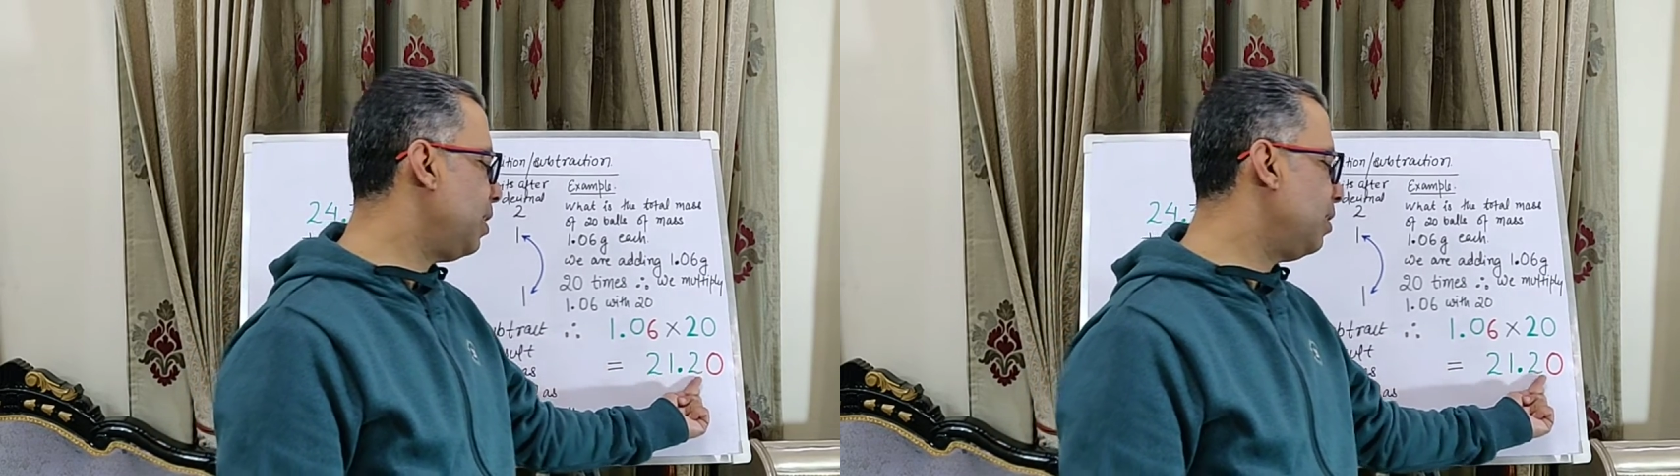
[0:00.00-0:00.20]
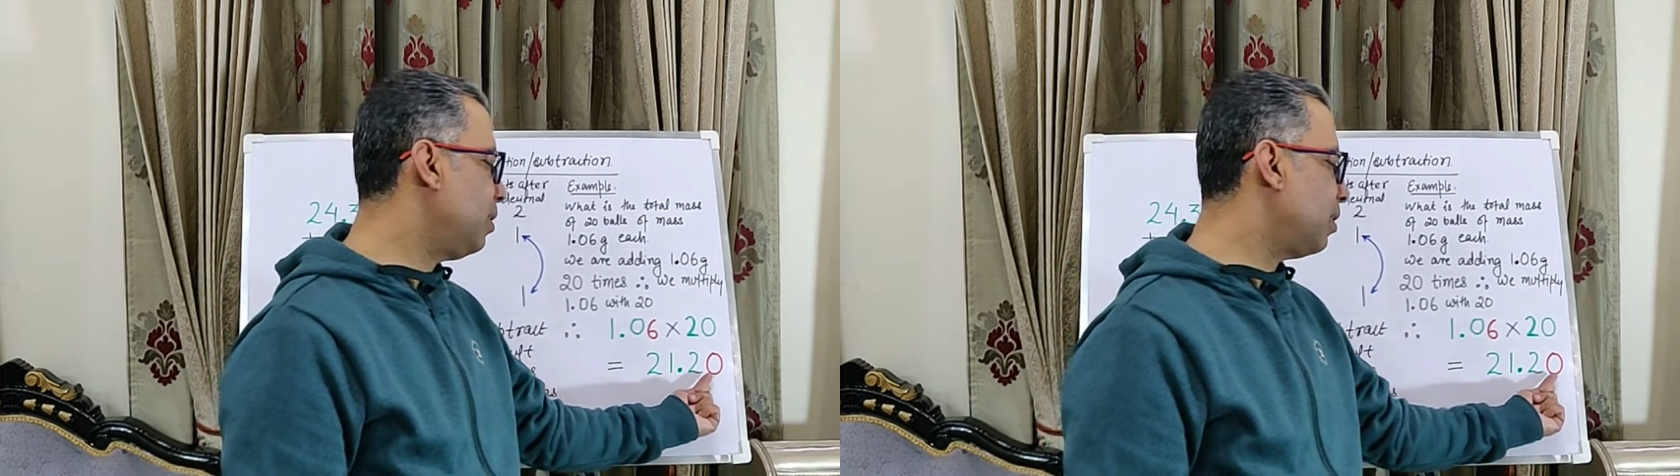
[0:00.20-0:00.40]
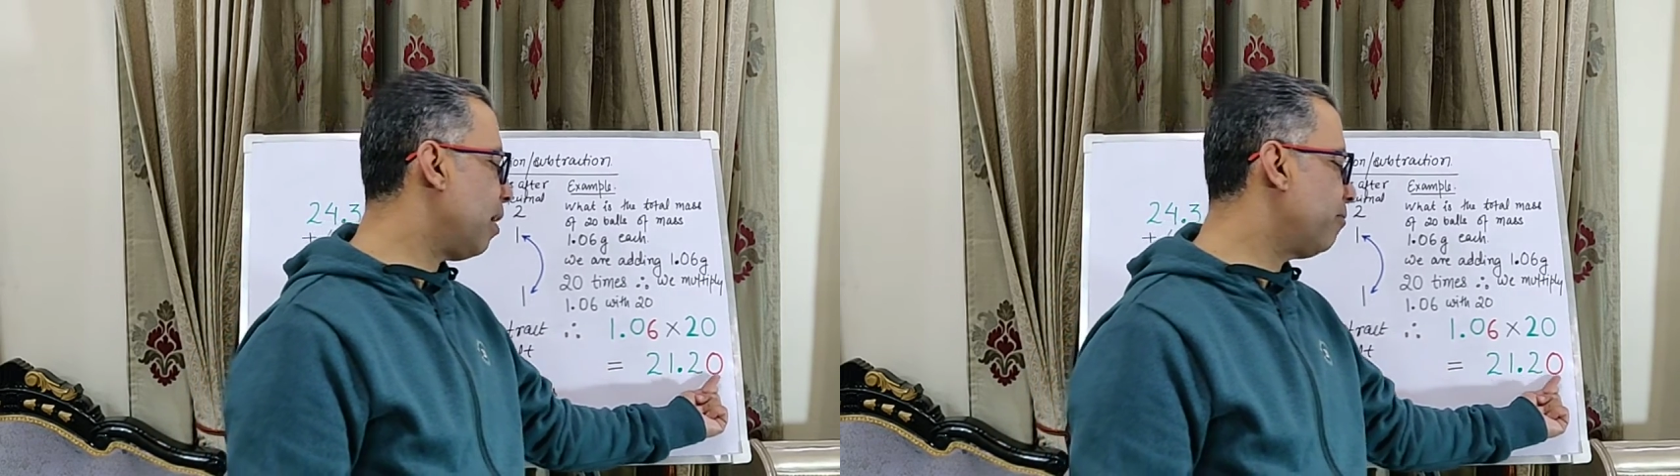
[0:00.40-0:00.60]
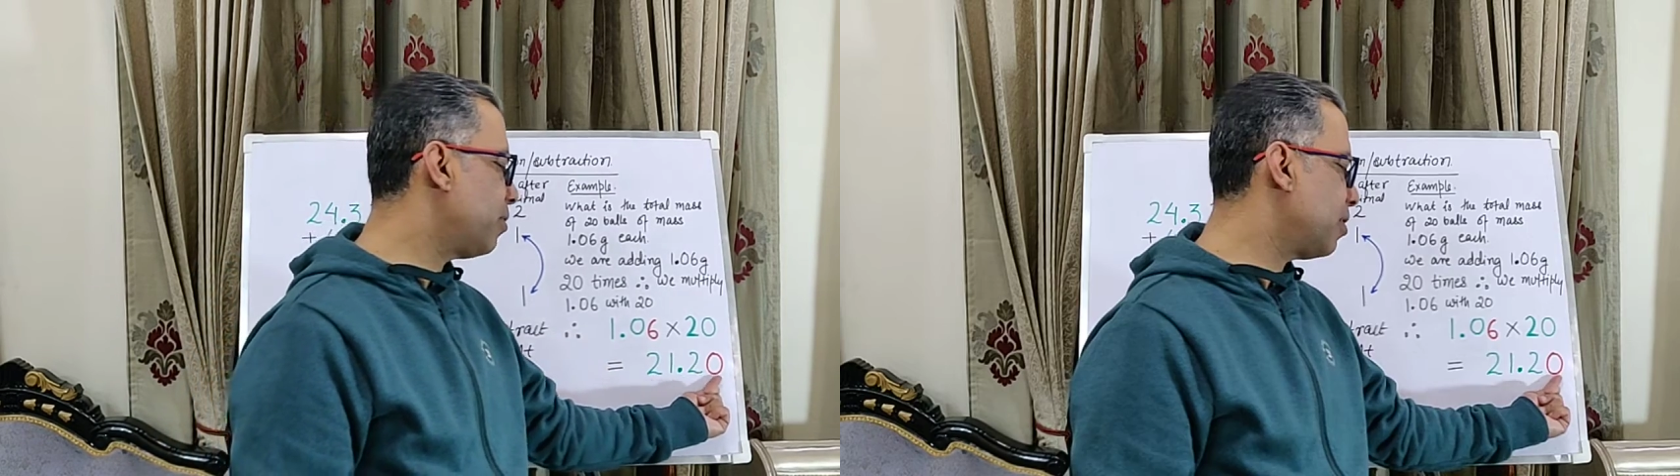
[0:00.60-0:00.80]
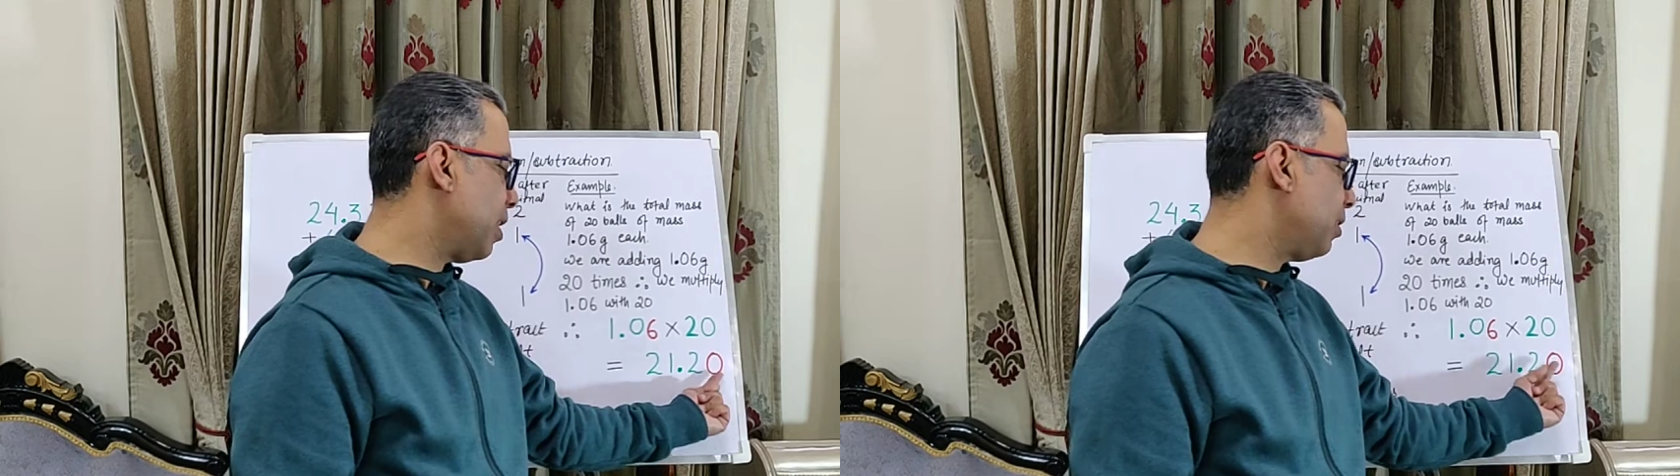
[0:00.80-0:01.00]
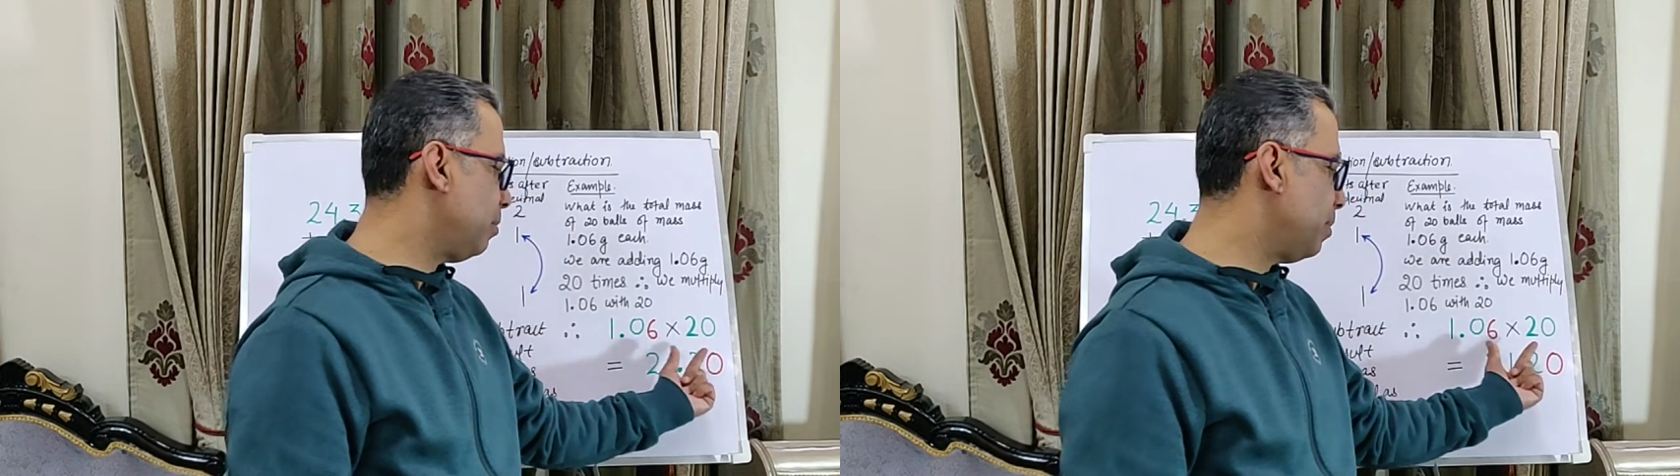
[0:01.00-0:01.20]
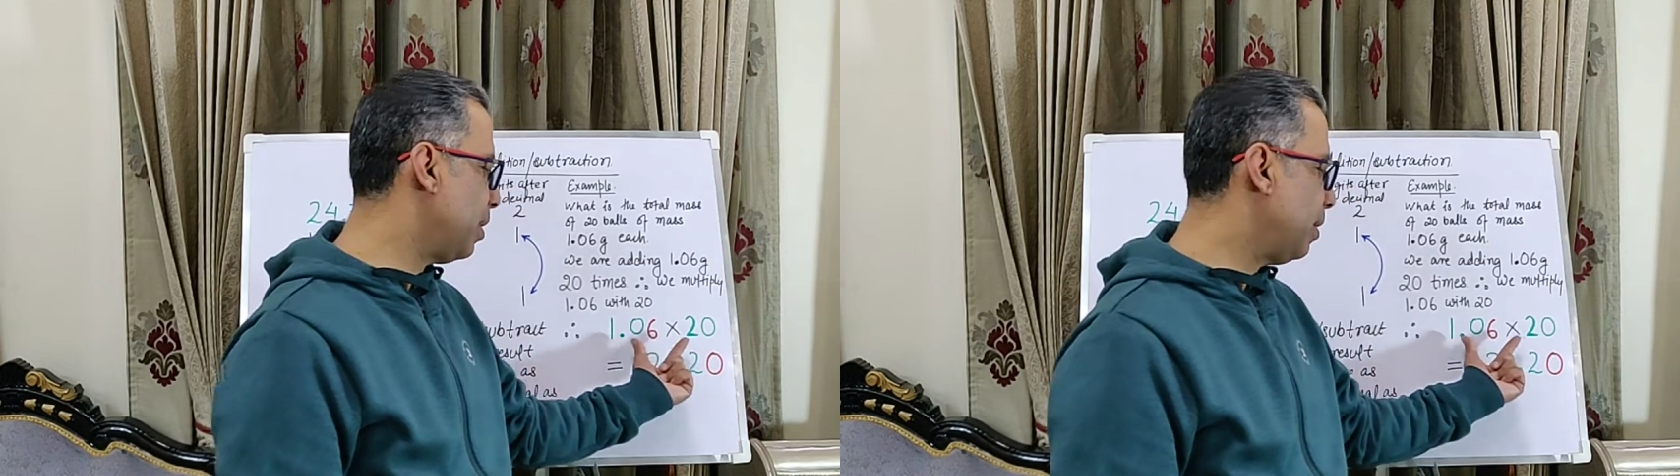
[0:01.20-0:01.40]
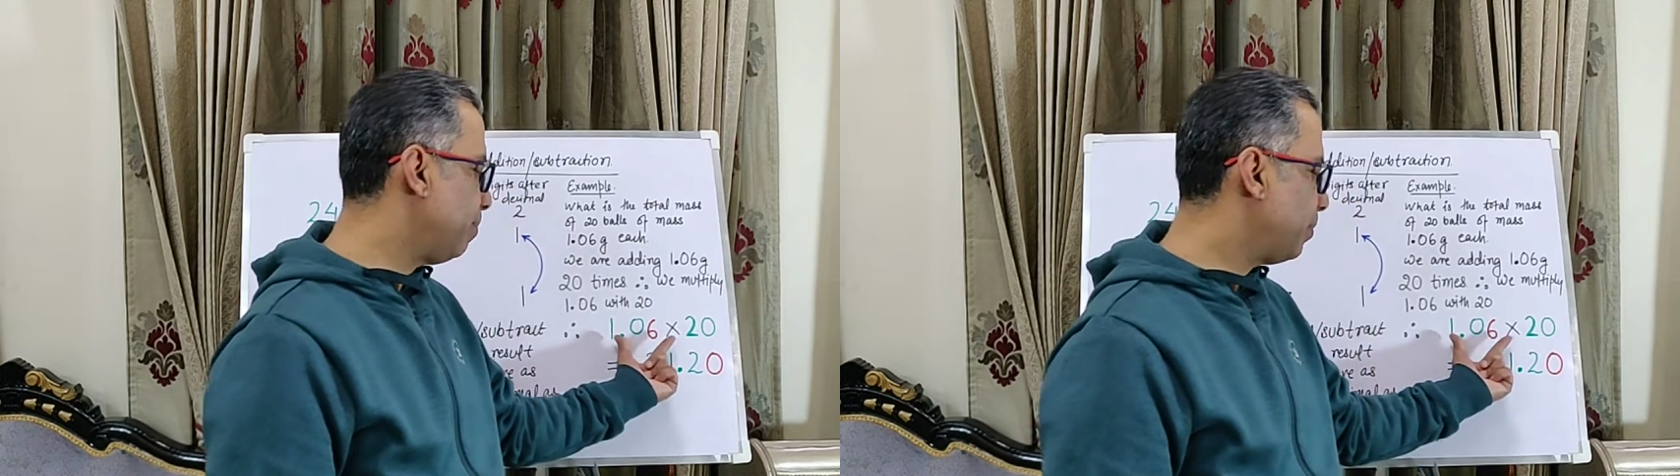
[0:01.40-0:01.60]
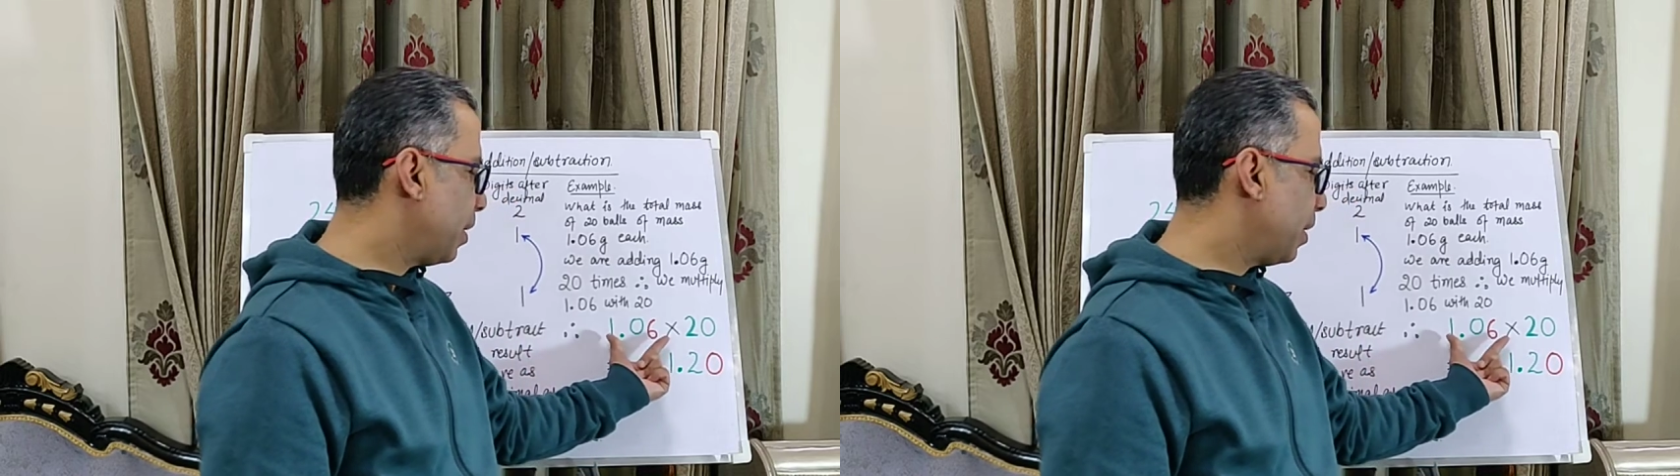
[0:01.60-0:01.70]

digits after decimal